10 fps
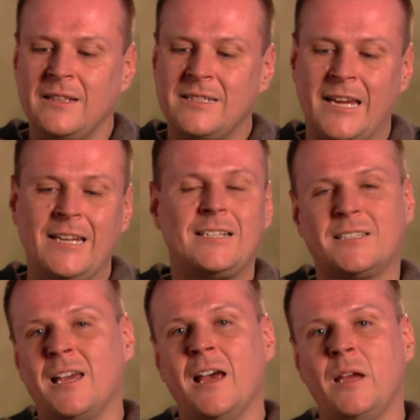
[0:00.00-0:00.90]

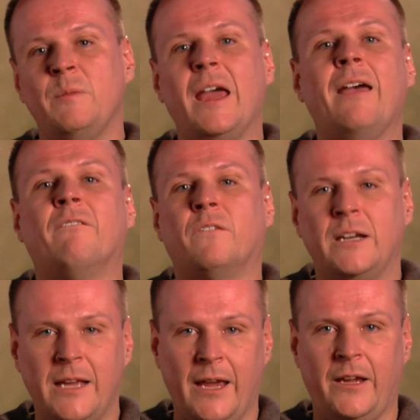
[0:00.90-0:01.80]
Take time
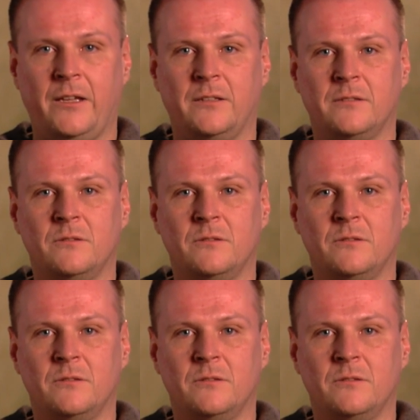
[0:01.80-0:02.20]
every day,